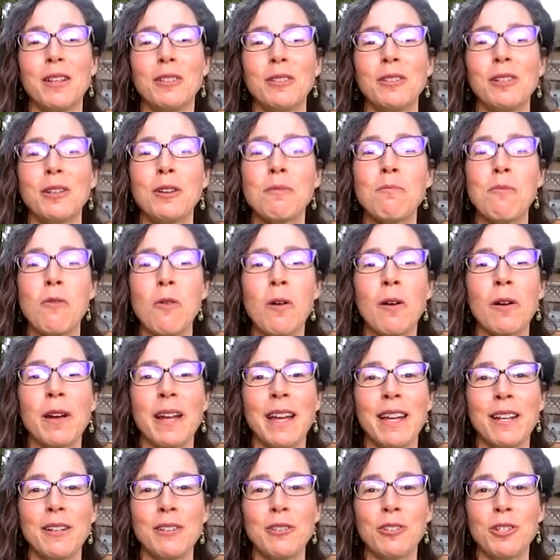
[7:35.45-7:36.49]
look more
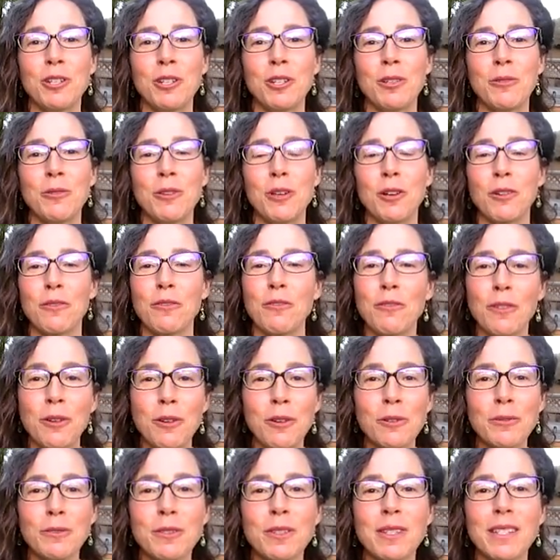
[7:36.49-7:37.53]
into your
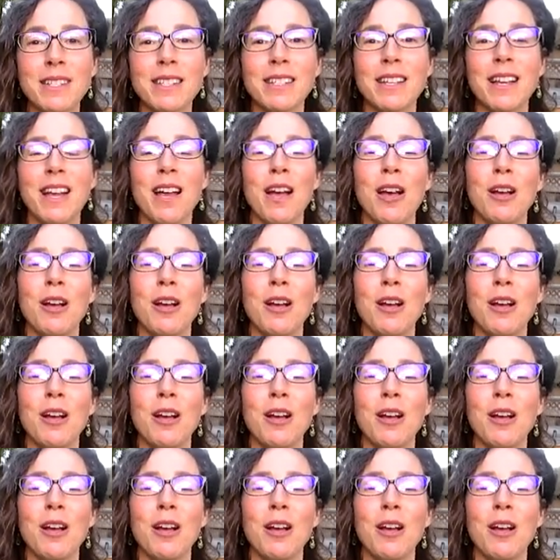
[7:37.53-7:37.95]
foods.